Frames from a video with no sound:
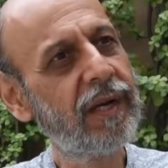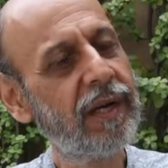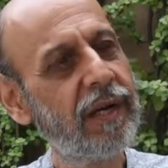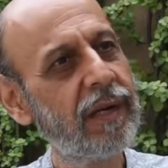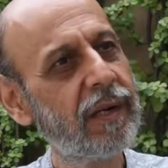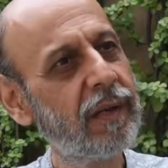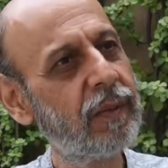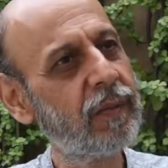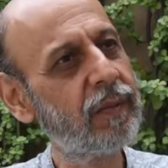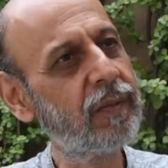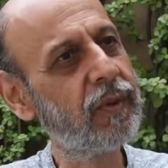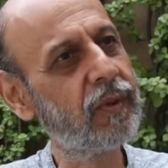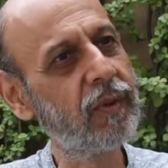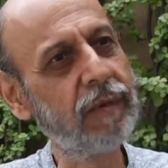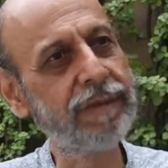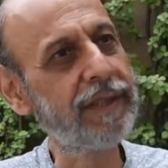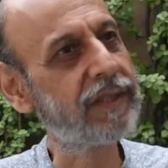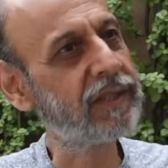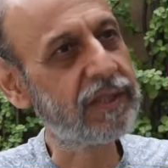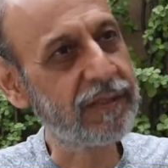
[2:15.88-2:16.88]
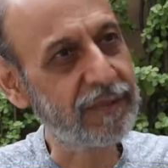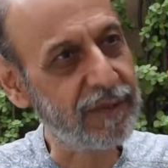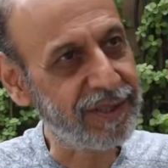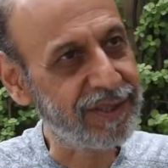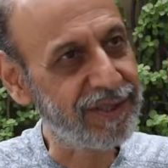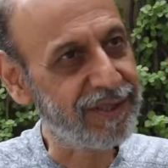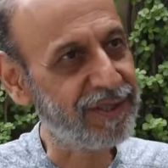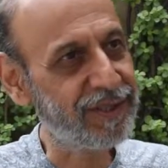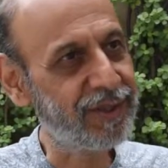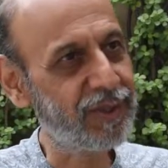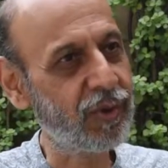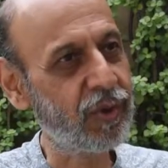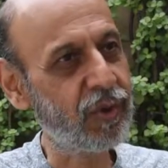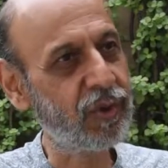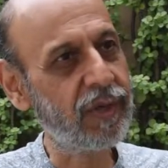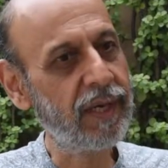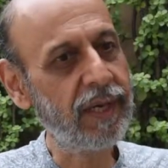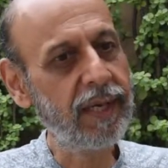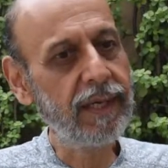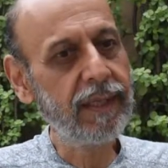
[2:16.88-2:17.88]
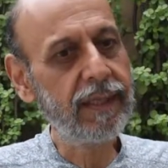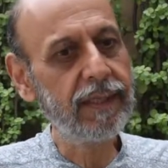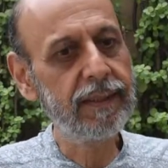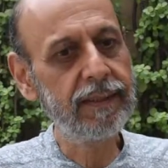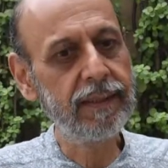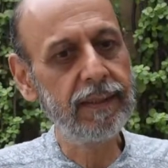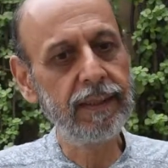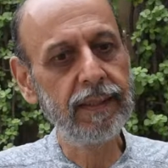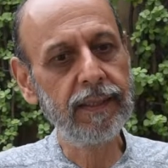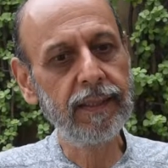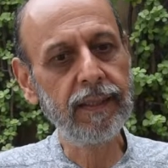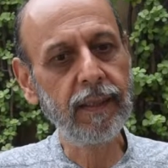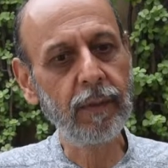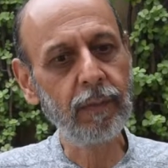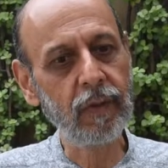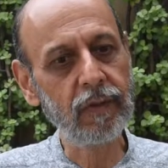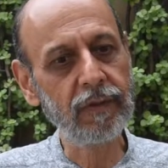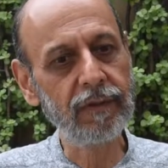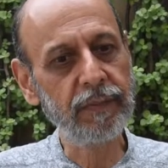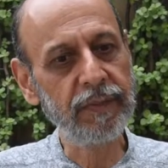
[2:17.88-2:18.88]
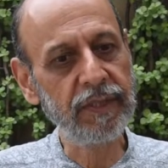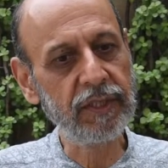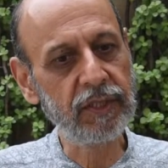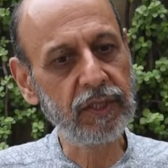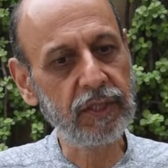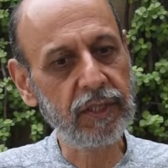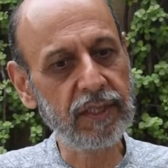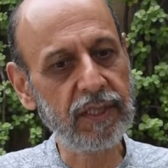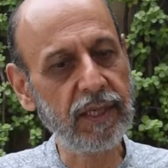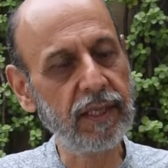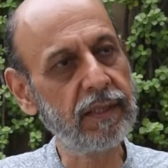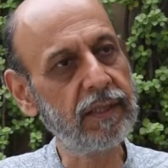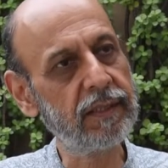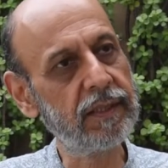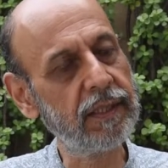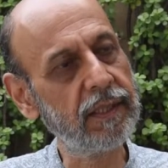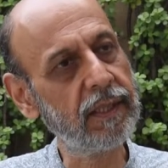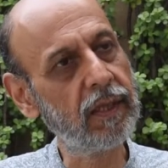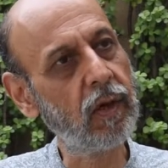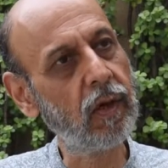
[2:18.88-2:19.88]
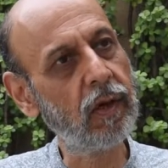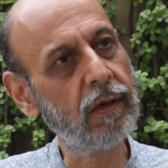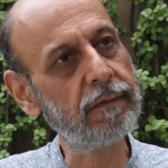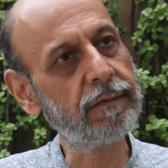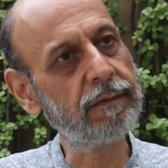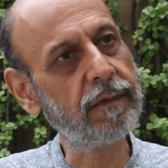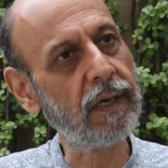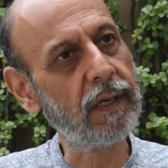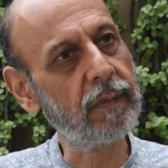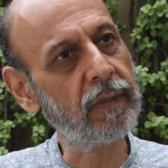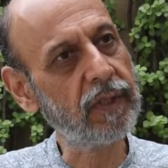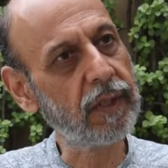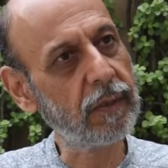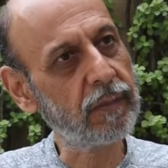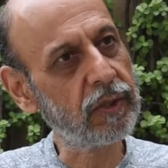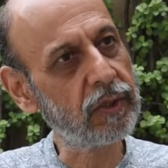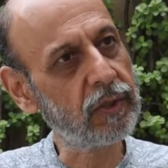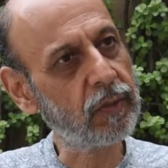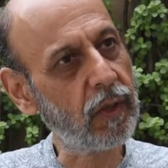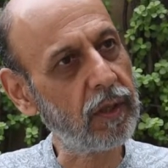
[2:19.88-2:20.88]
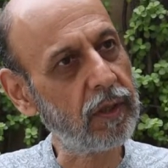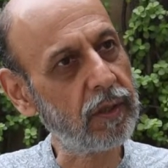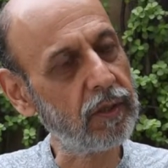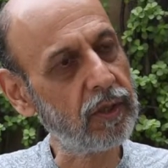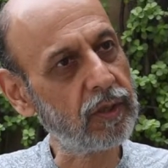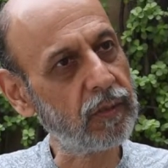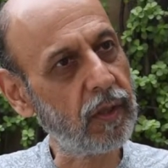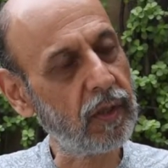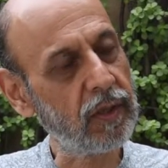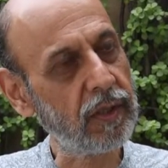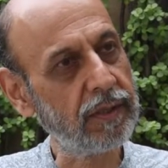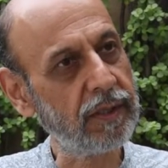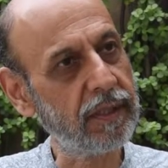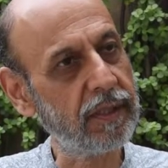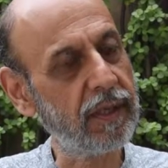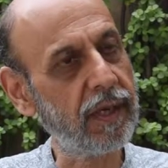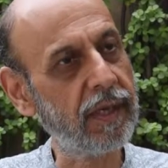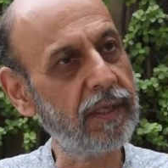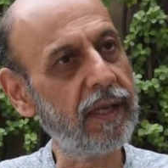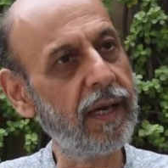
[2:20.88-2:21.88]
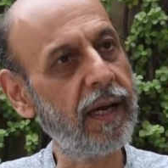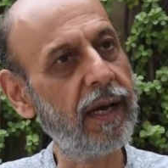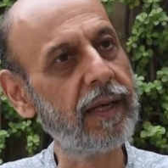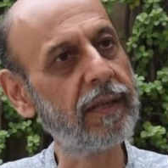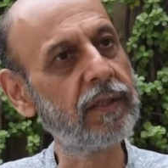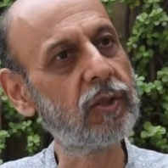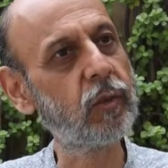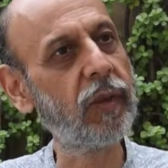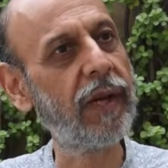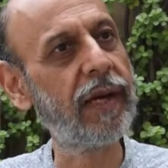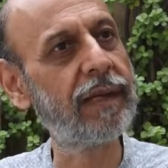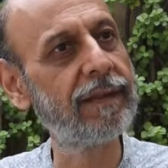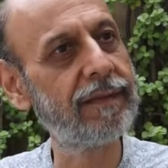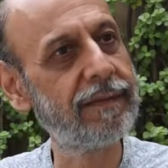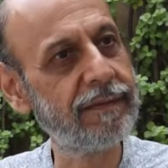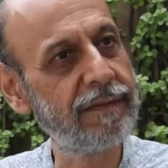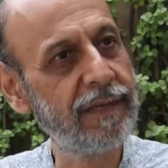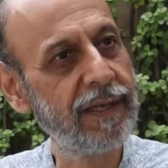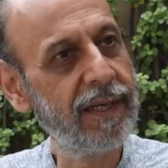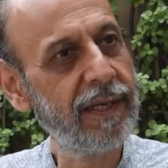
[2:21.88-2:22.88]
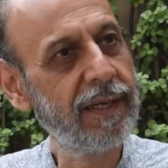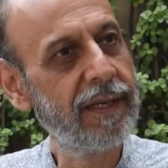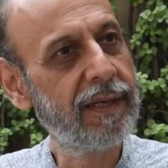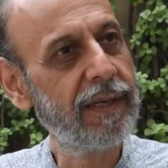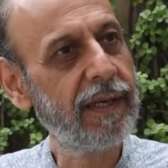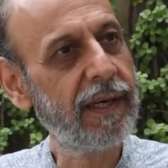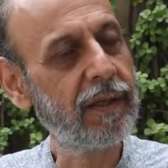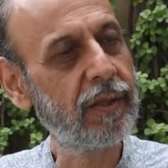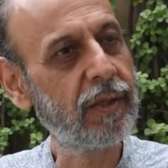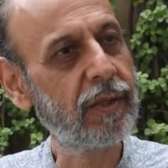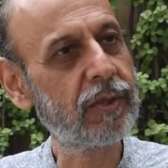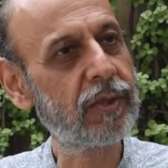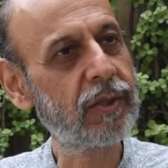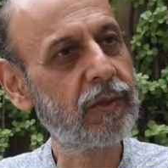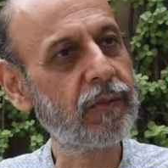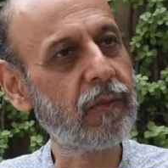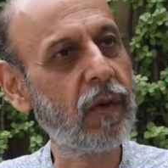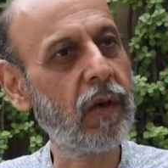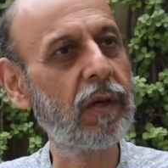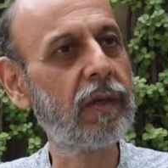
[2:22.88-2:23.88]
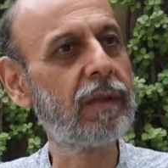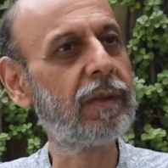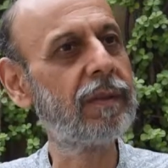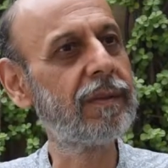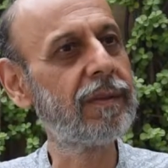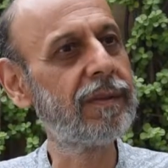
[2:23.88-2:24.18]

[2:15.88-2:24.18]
uh, um, you know festivals so the number of pictures that they think of are becoming smaller and smaller they'd rather hang 12 in a small